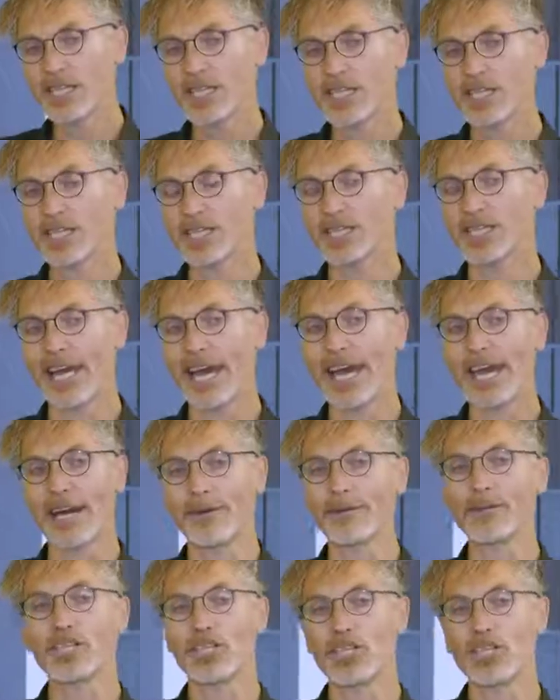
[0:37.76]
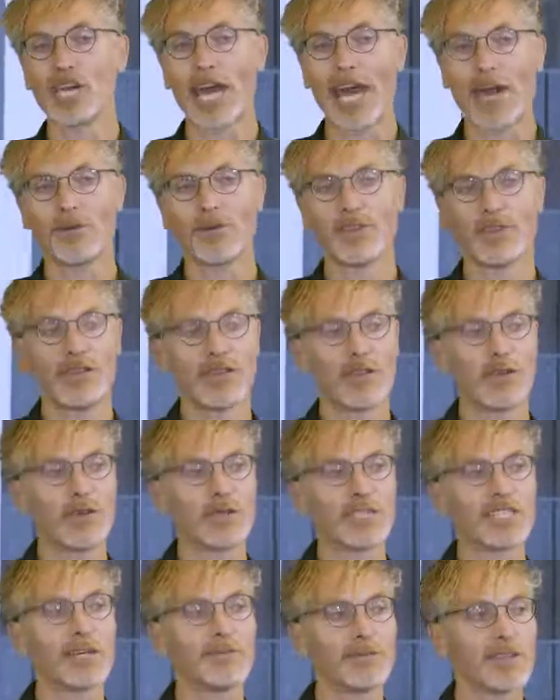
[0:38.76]
So today I'm going to share with you
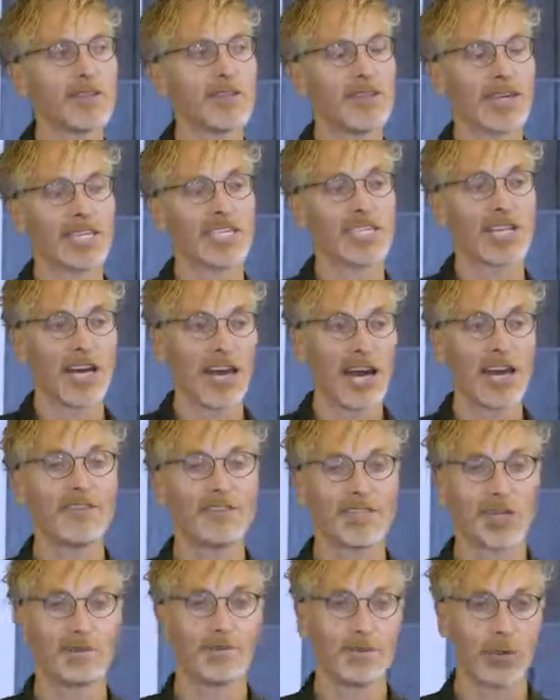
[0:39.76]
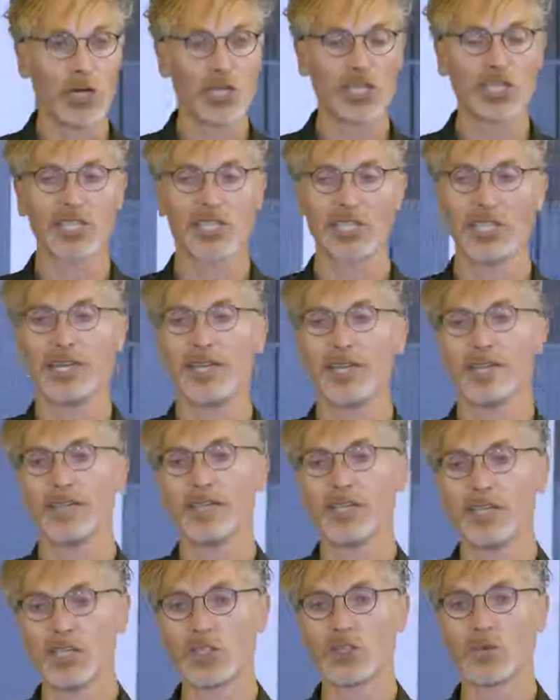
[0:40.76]
some of the things that I've done personally,
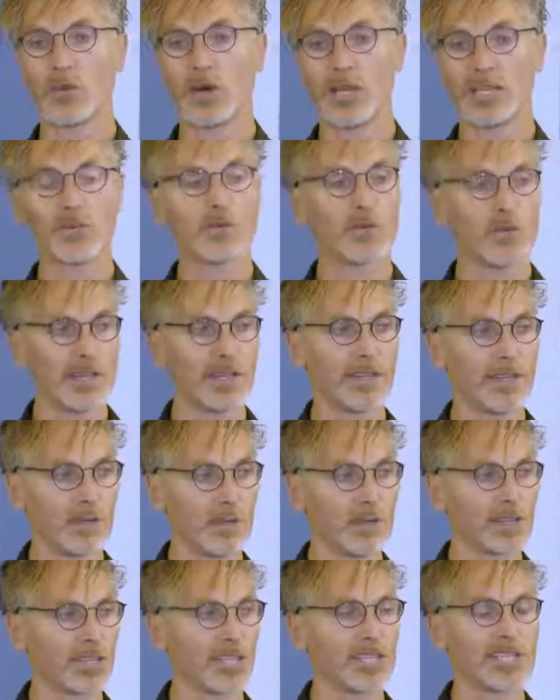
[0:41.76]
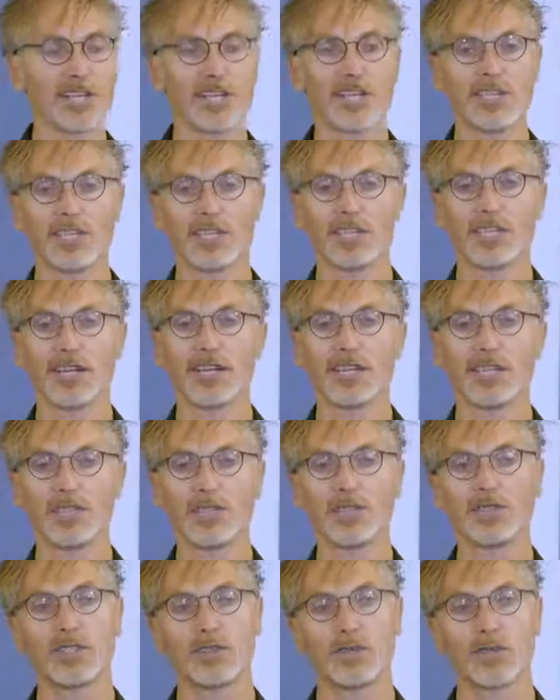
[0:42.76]
as well as within the organization that I
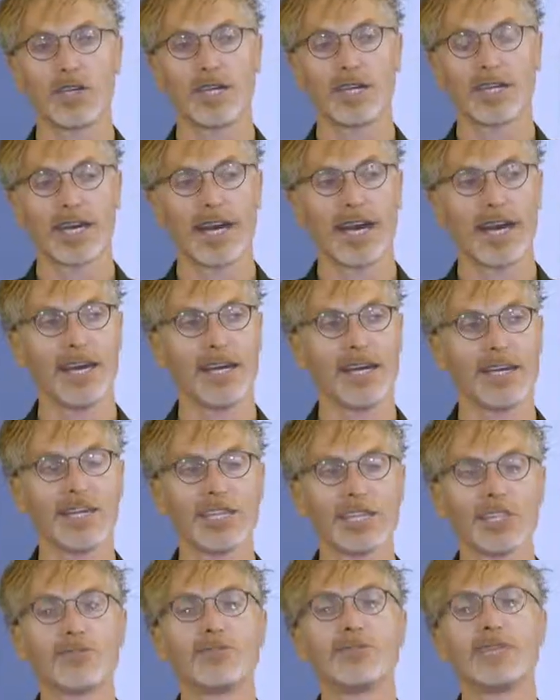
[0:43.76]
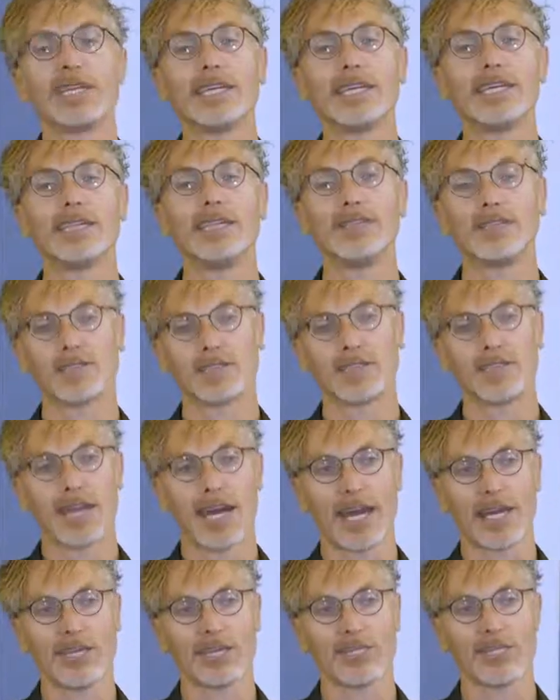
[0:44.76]
used to work at, to really lift the
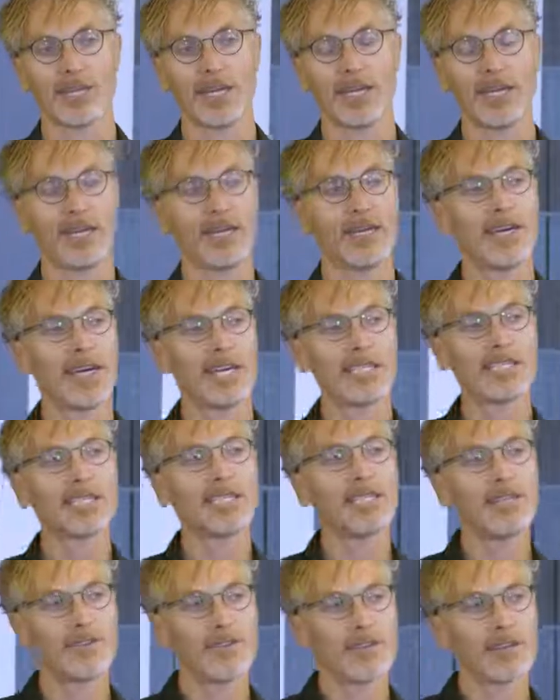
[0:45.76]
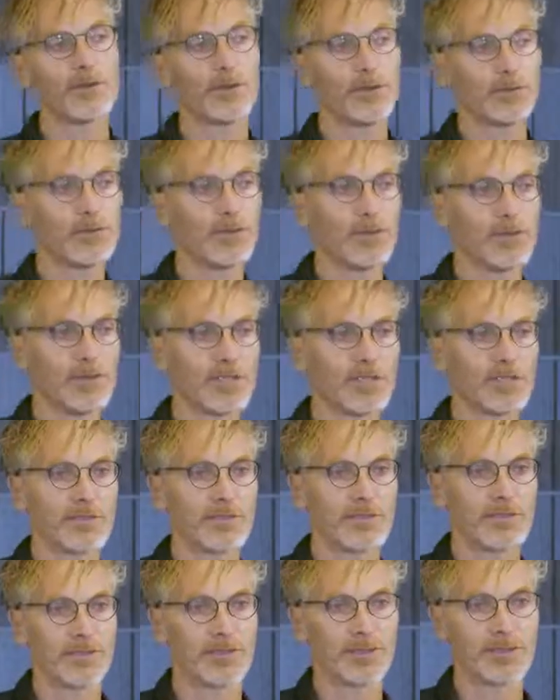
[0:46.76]
energy and to lift the performance
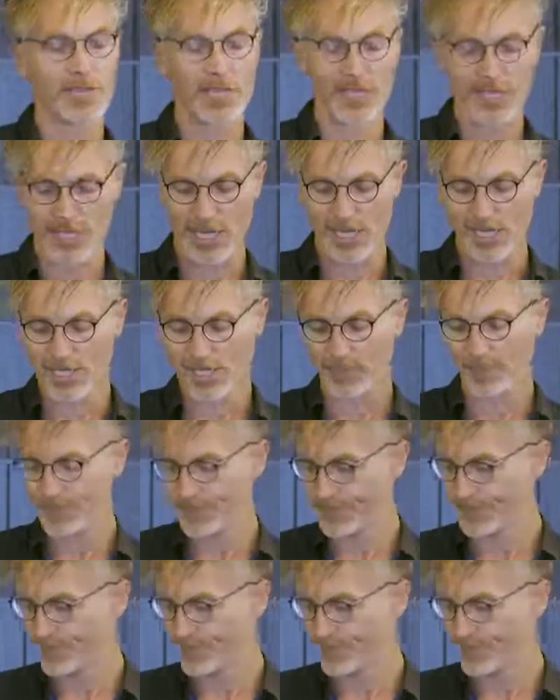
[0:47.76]
of the organization.